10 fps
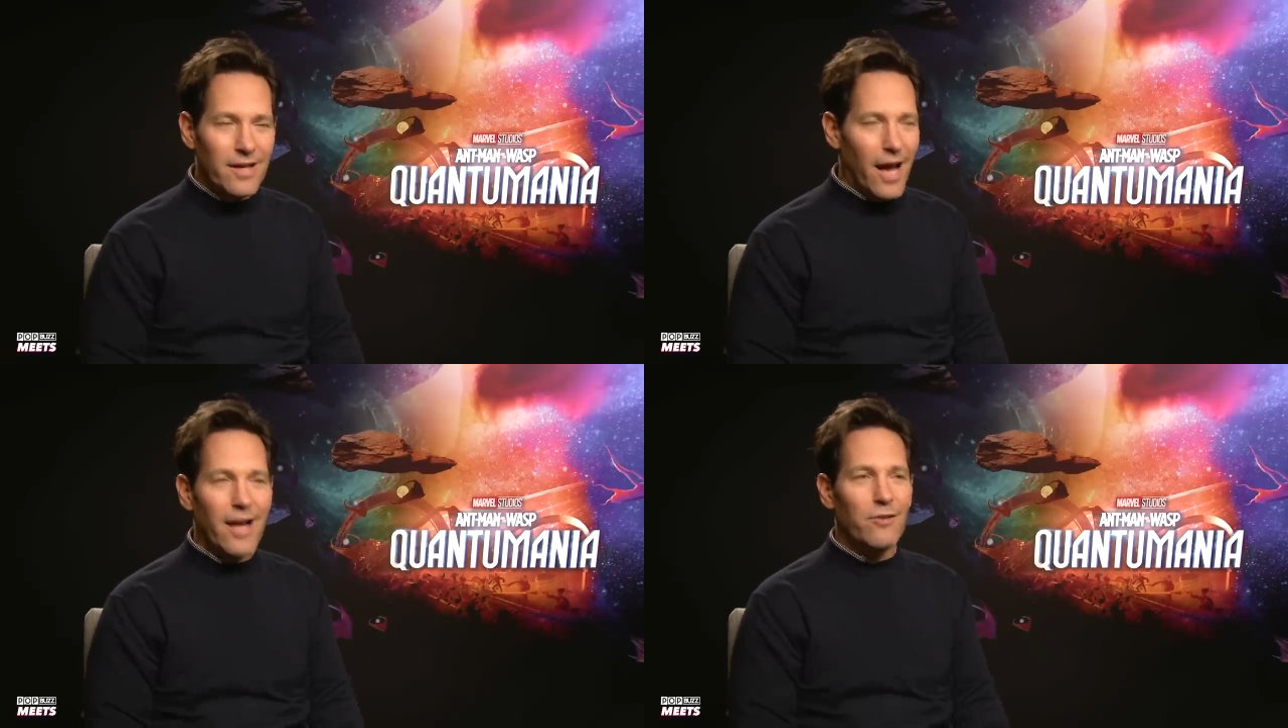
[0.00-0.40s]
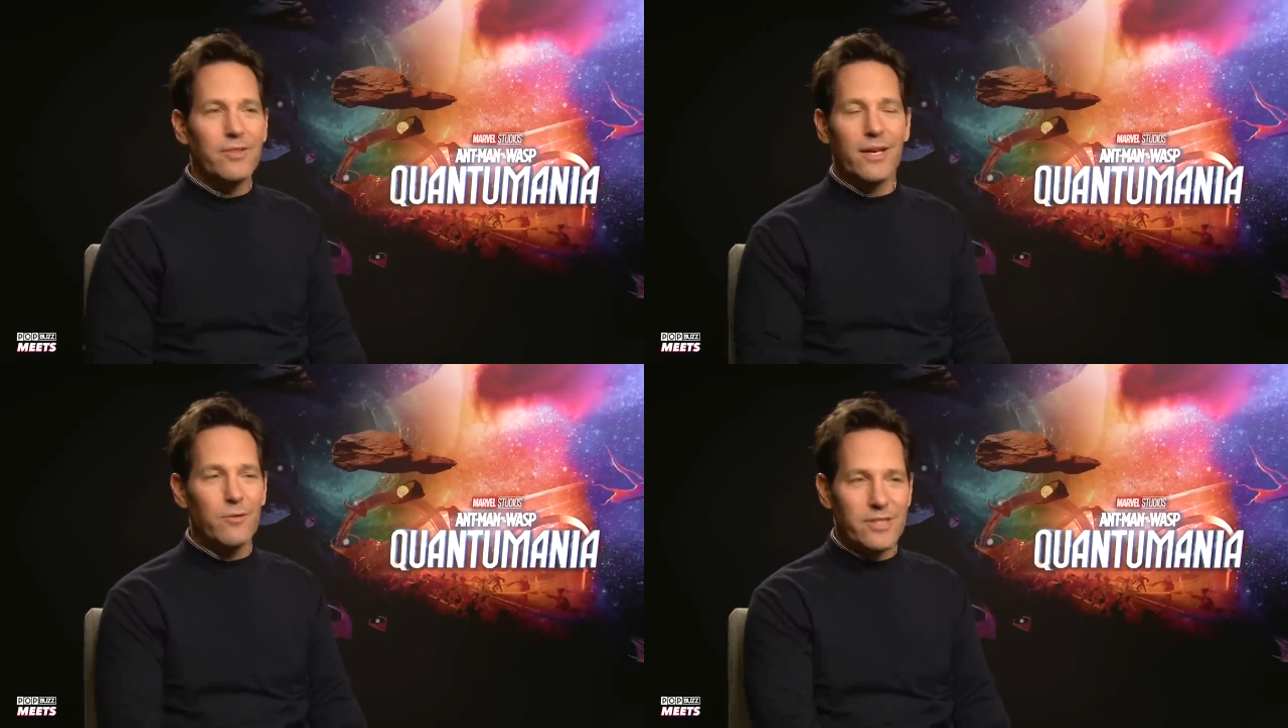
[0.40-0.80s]
I don't
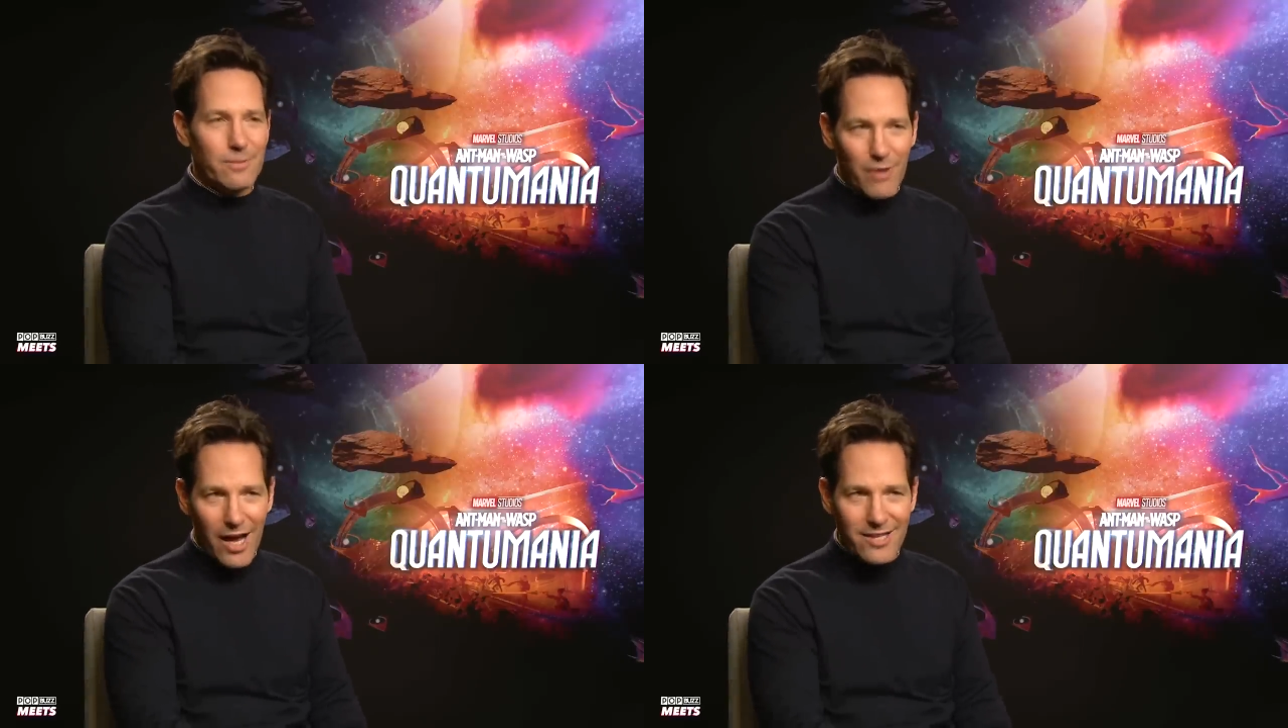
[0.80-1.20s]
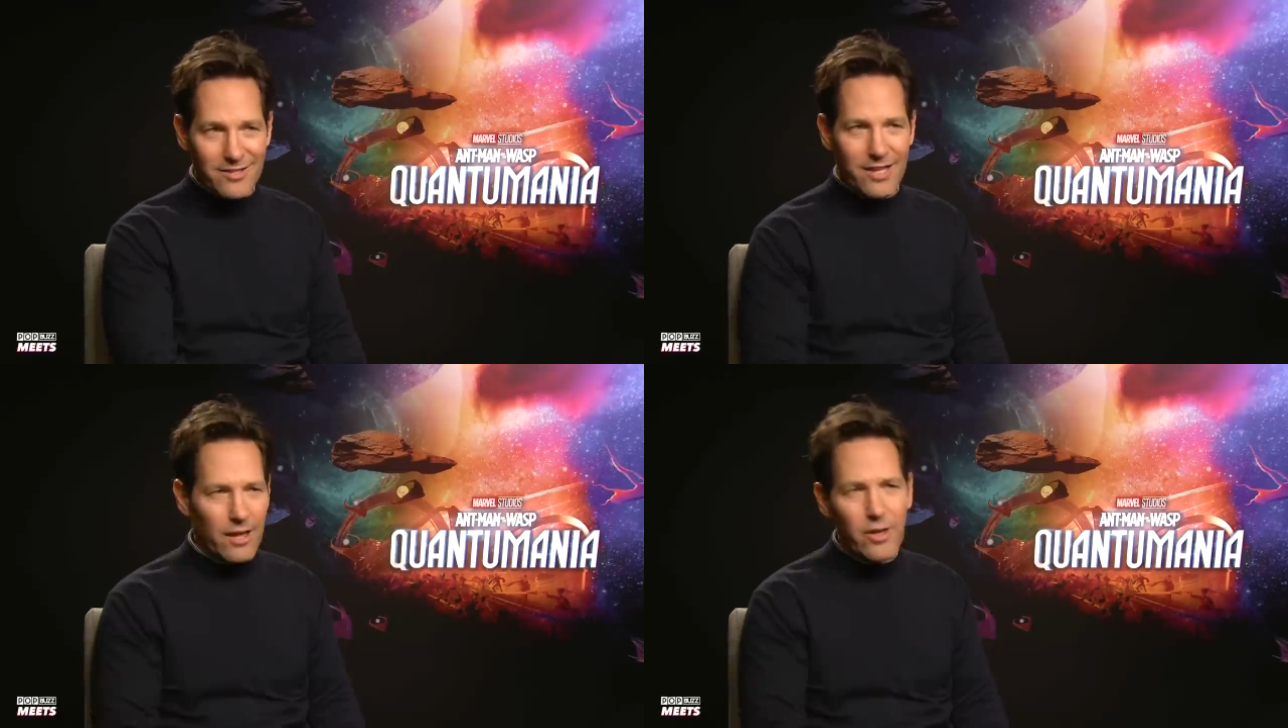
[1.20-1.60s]
think it would surprise you
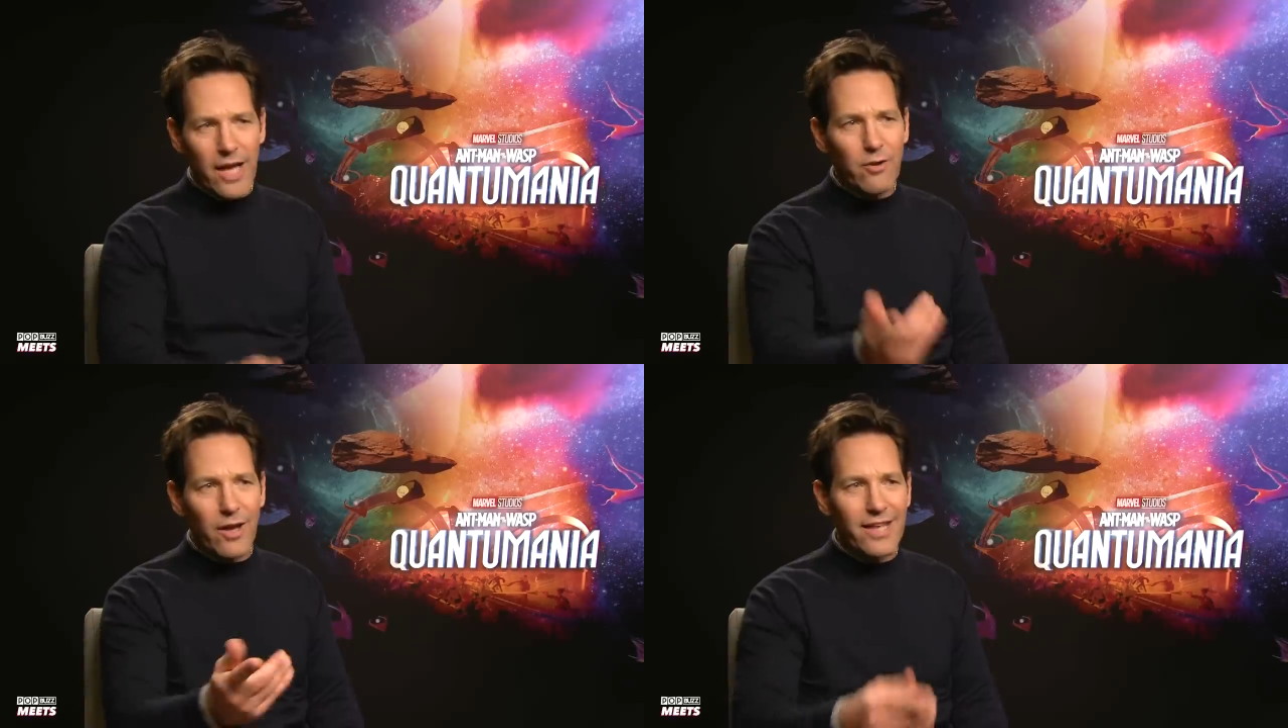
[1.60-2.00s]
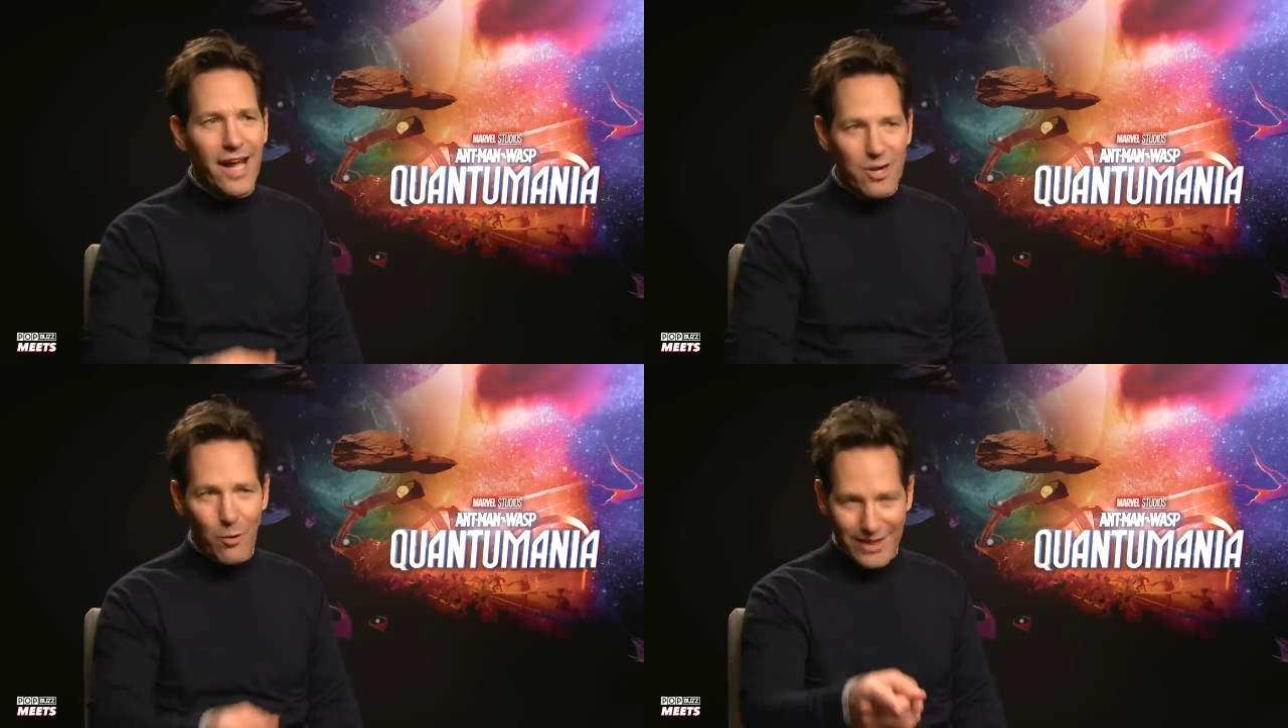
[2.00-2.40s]
to say, oh yeah, no, I think
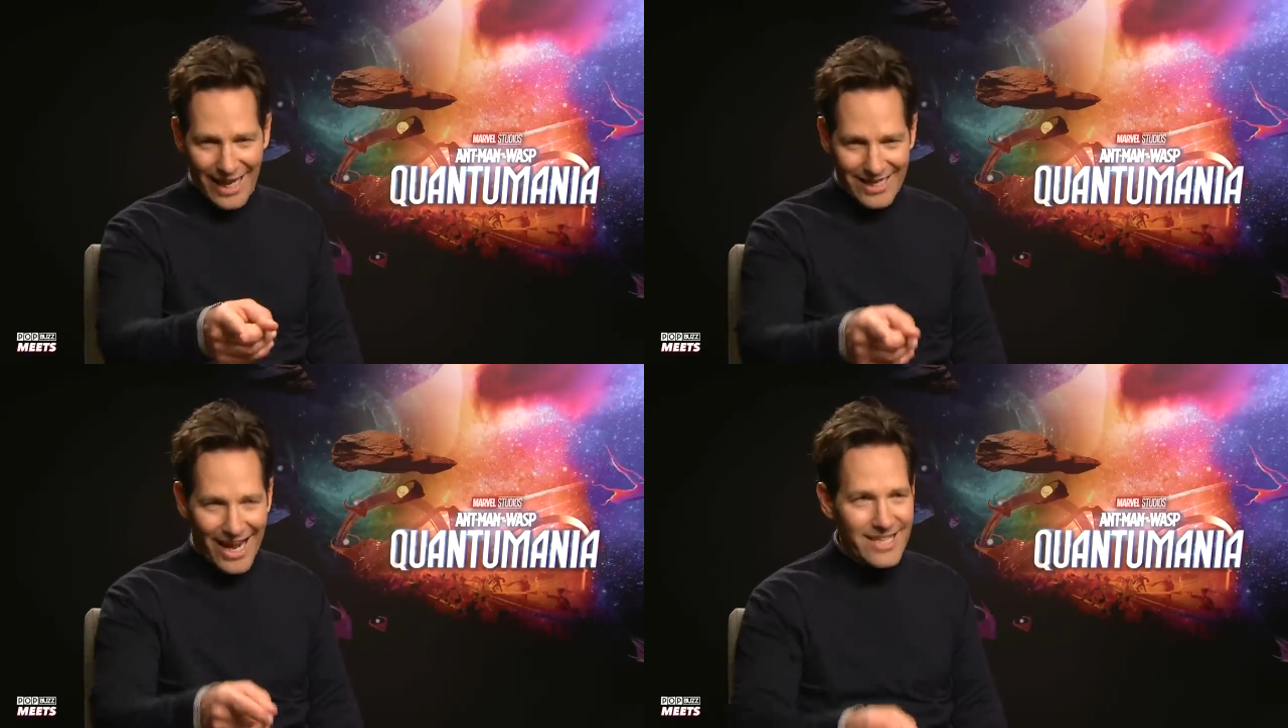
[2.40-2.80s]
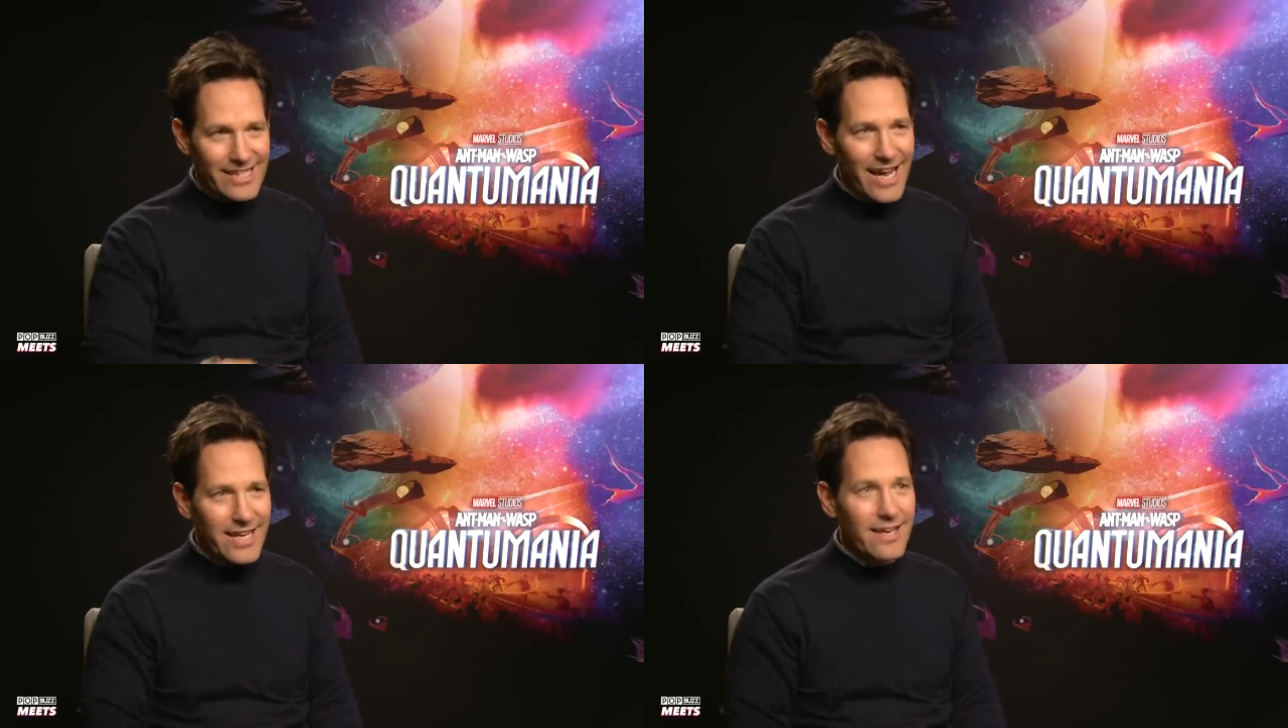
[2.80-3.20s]
I know what that guy's
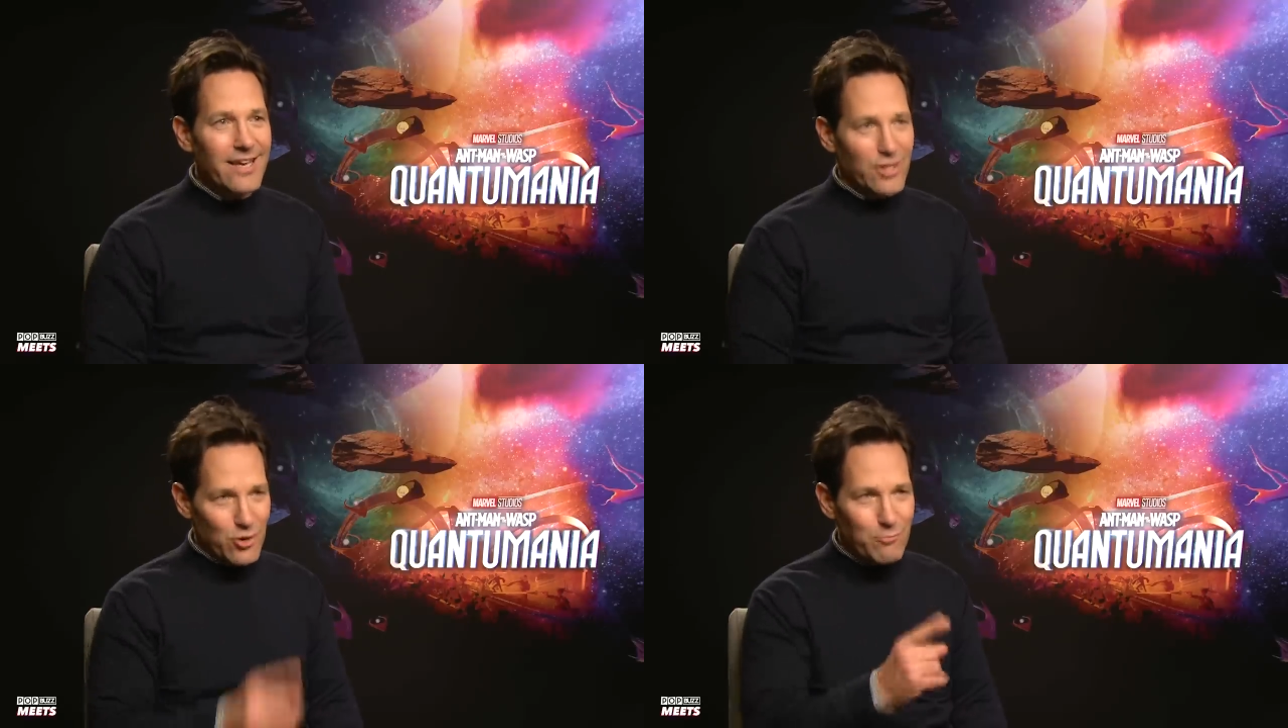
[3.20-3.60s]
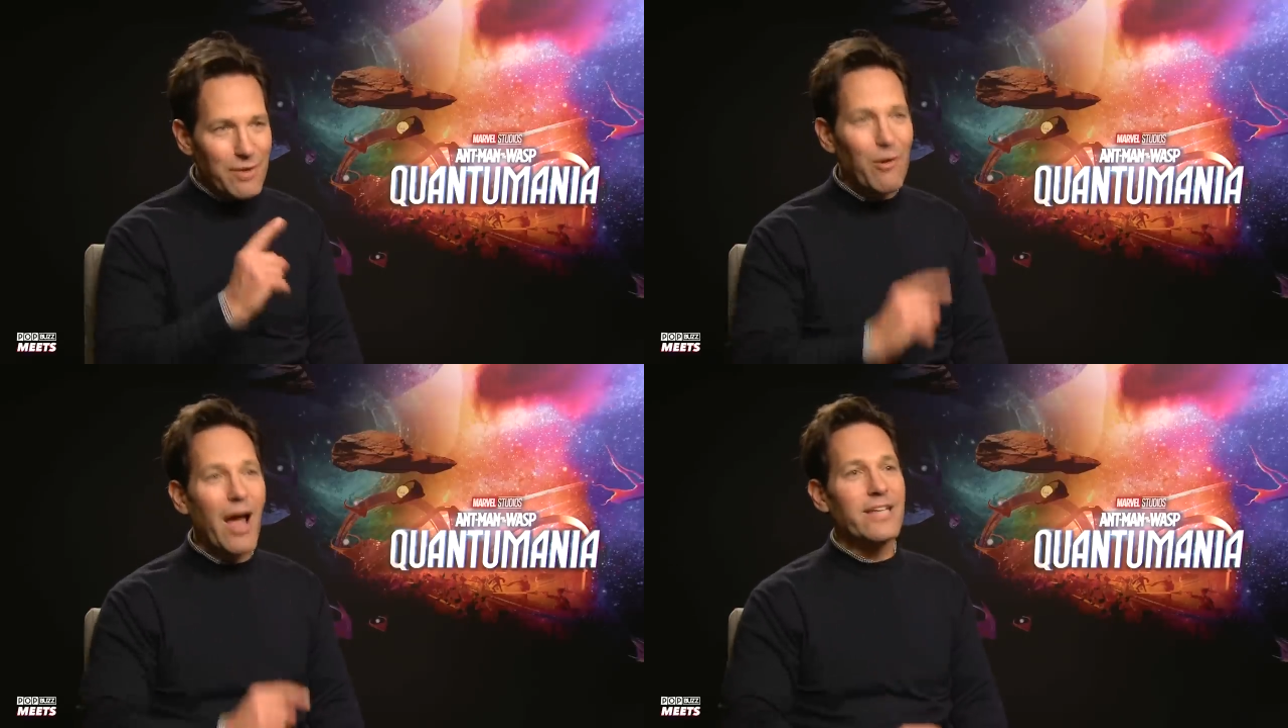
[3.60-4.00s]
like. You'd be
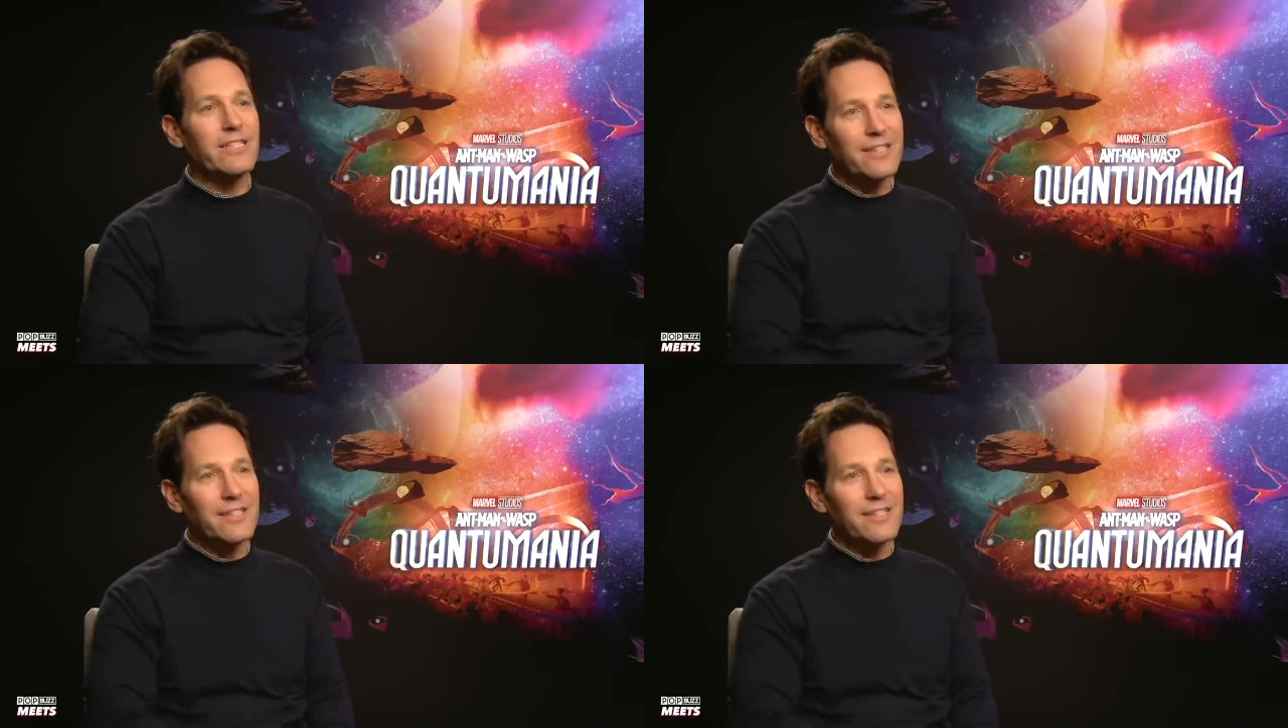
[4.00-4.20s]
right.